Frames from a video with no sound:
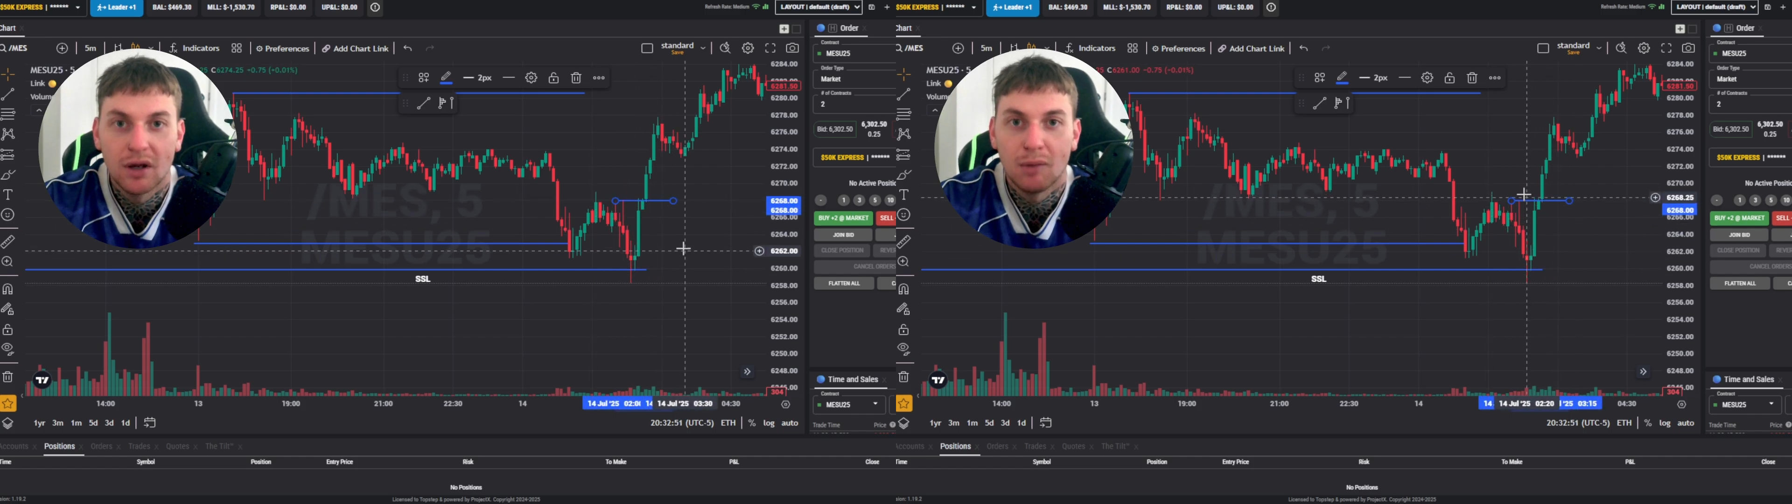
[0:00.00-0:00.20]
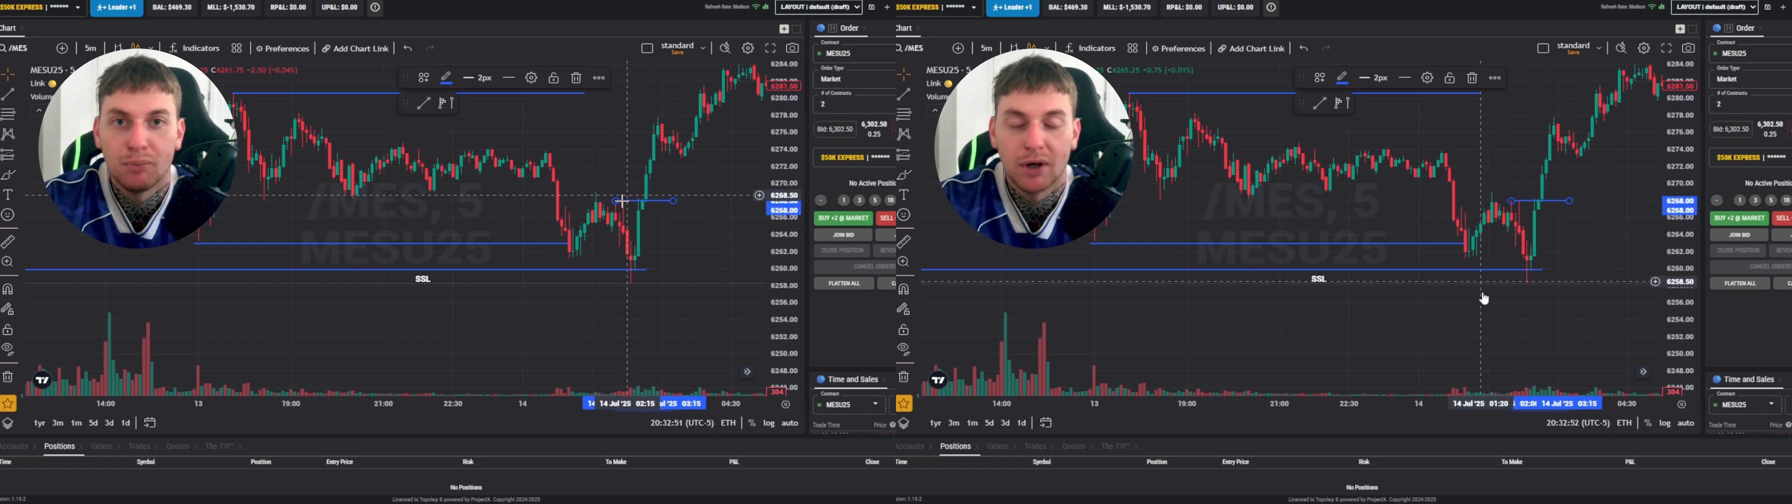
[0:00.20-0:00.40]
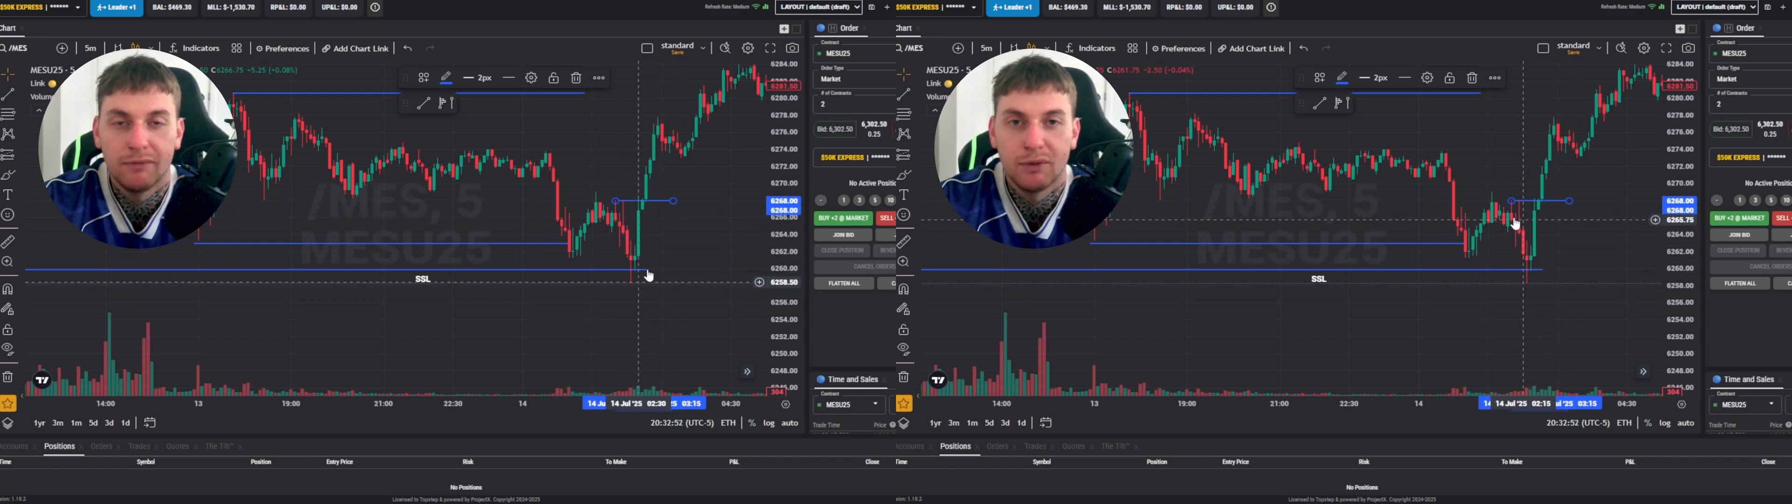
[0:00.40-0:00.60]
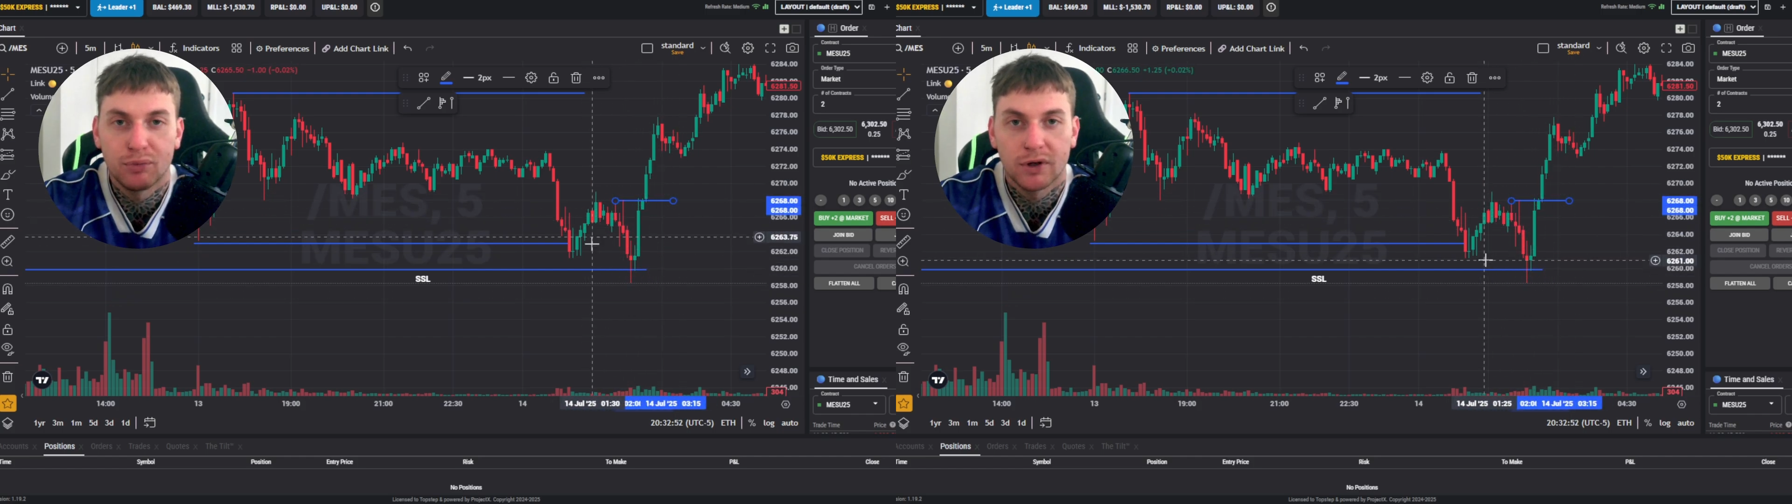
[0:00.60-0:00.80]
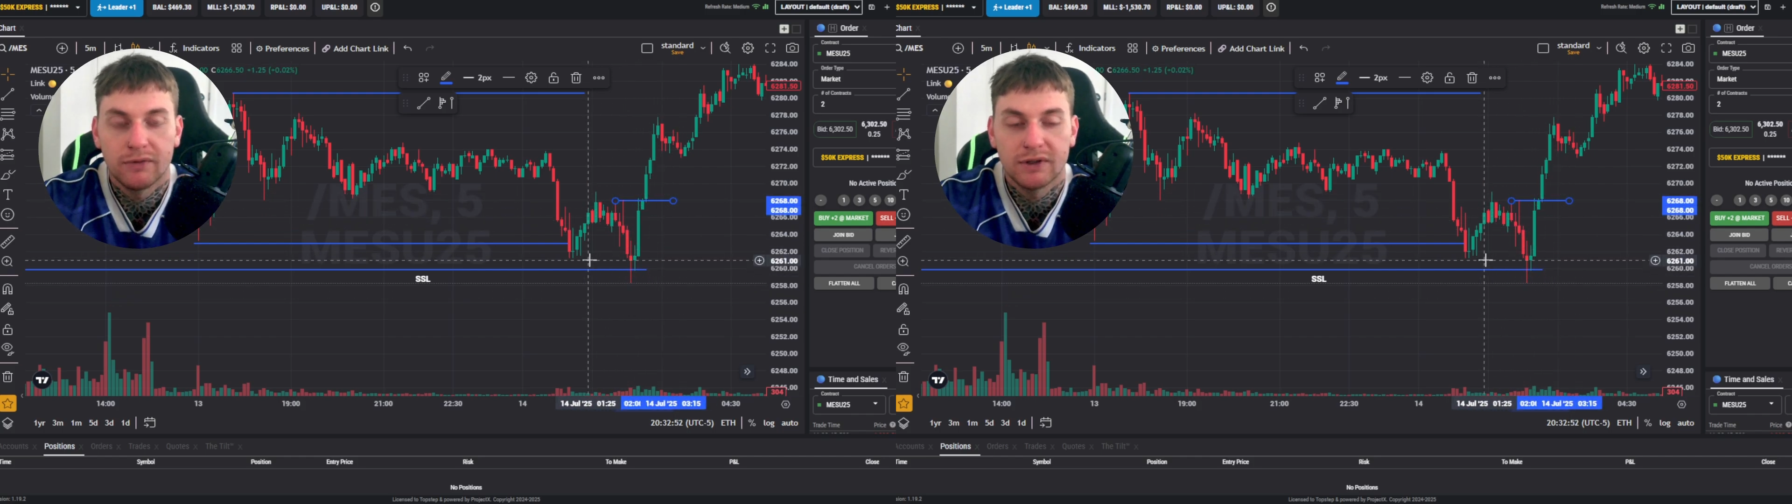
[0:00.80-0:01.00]
above the
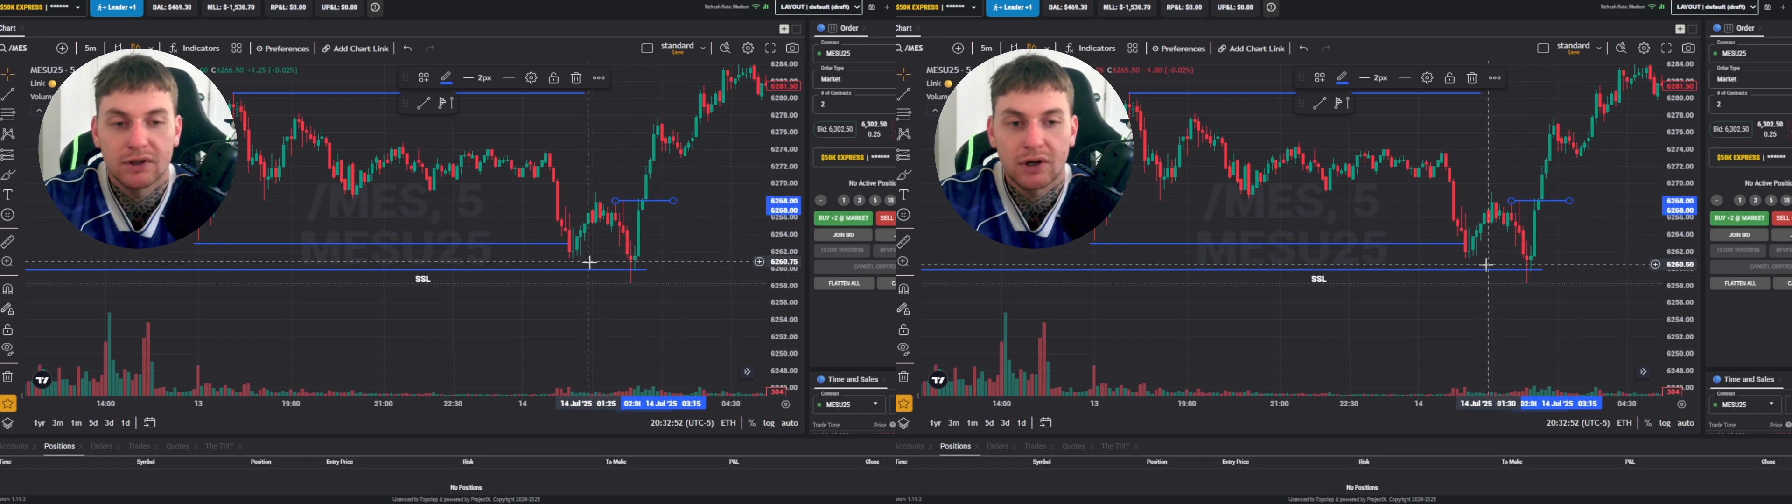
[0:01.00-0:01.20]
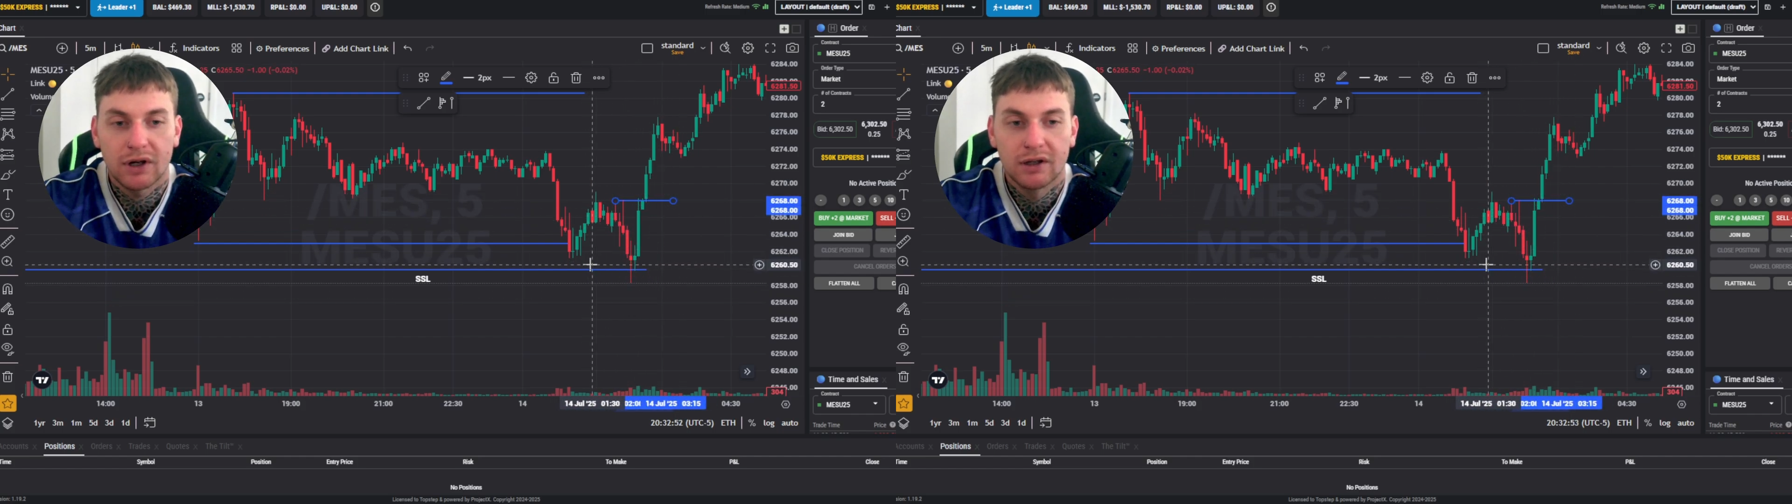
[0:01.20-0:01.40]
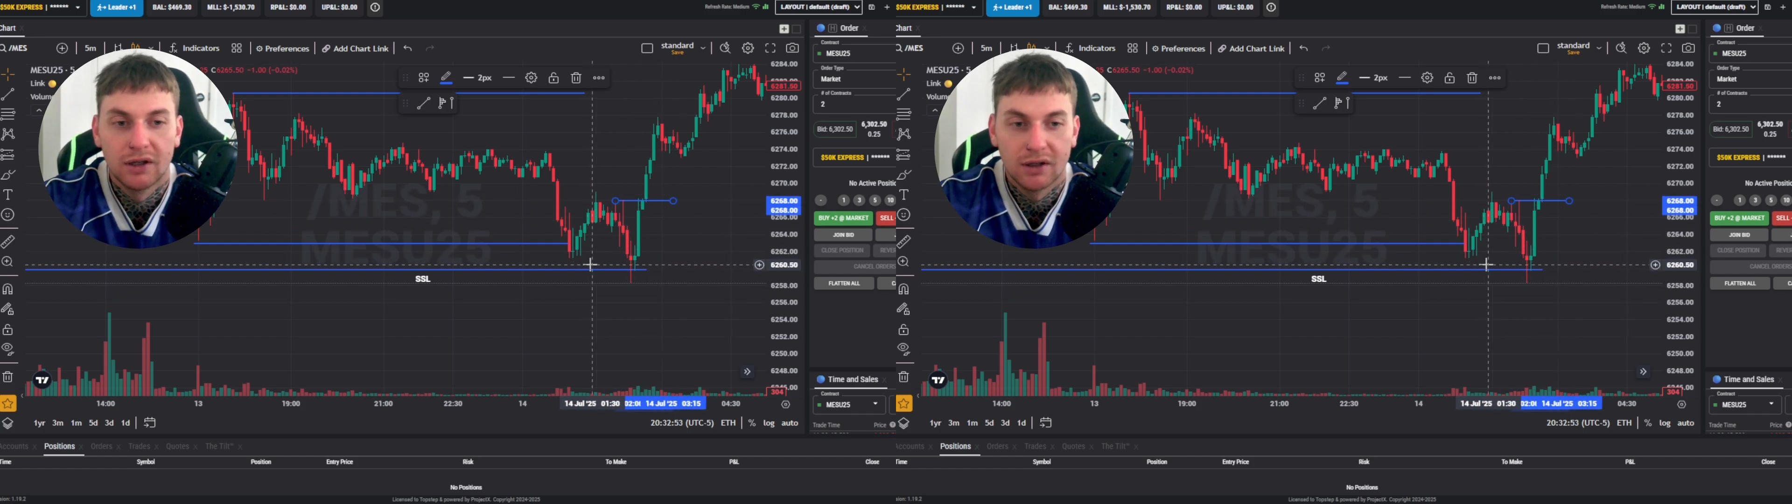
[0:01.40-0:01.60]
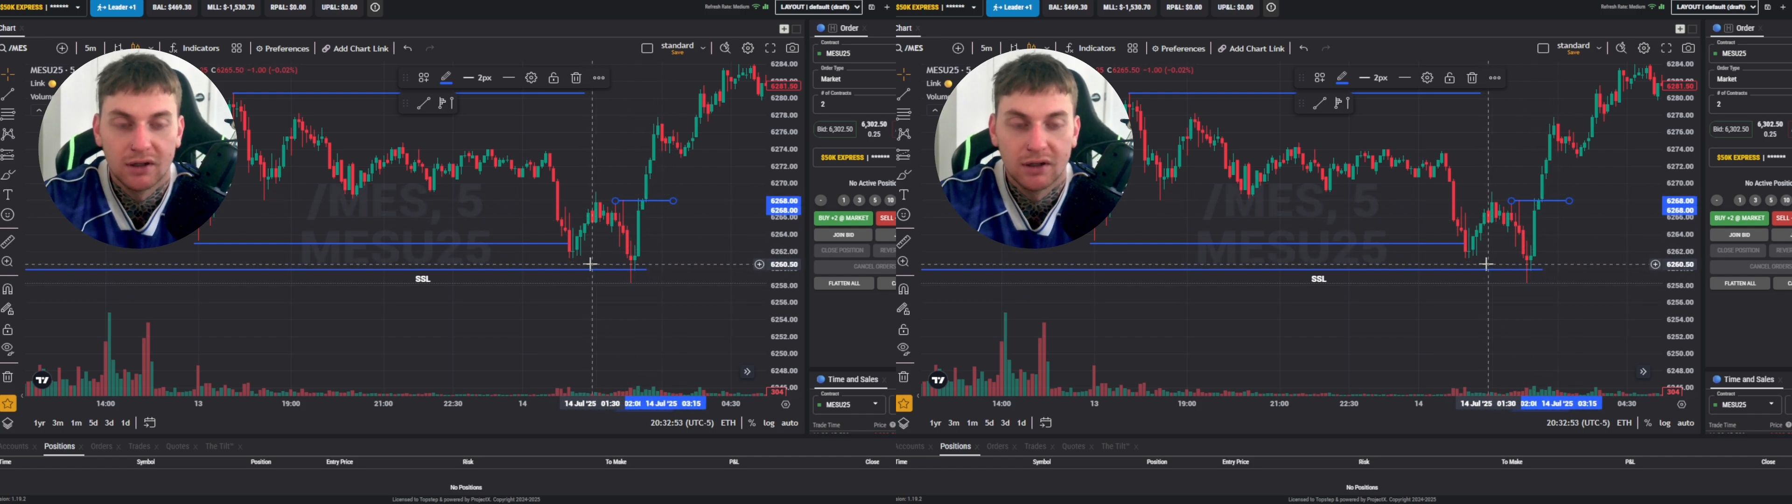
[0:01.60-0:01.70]
previous high,